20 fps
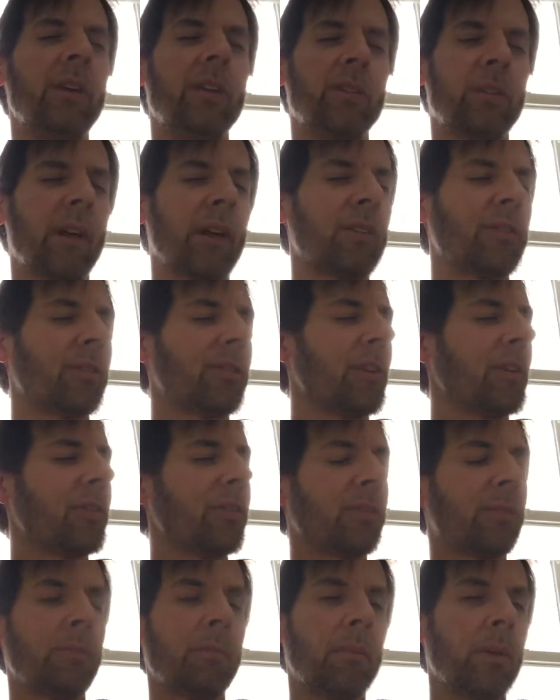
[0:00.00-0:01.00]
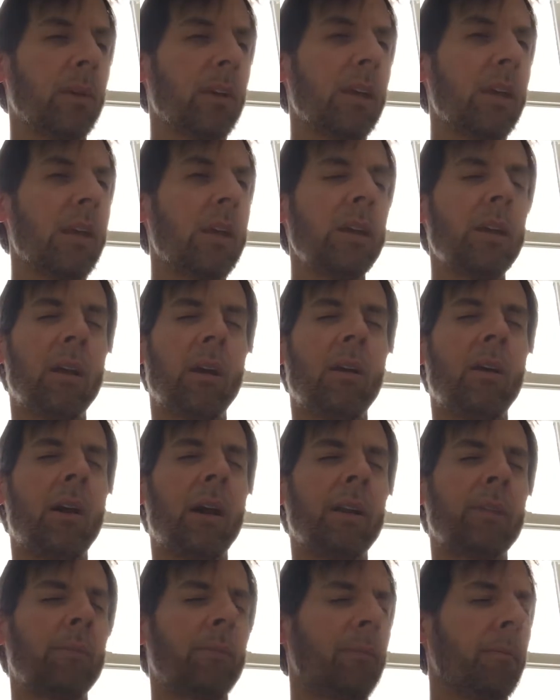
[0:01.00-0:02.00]
So that's just,
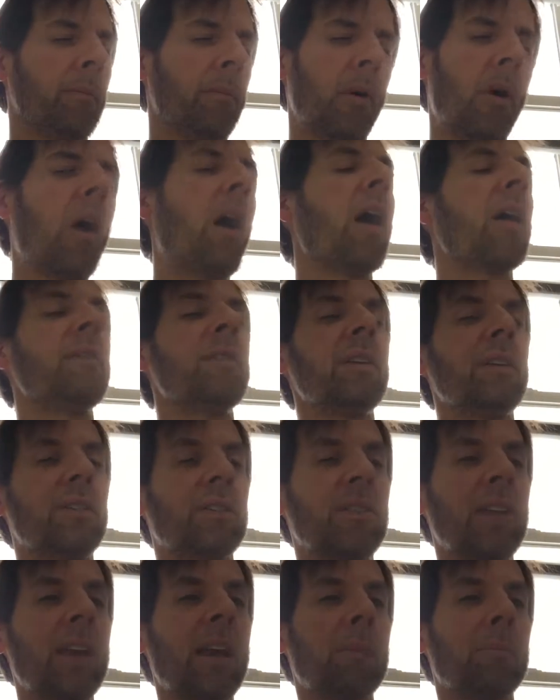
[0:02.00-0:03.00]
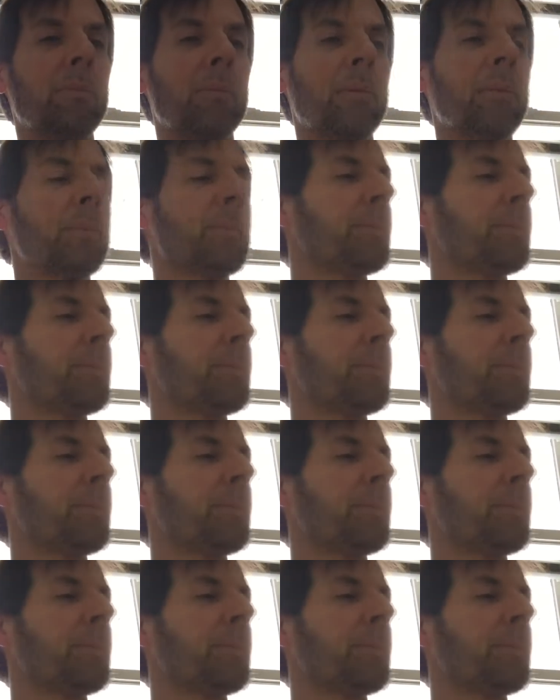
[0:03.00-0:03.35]
an obvious tip.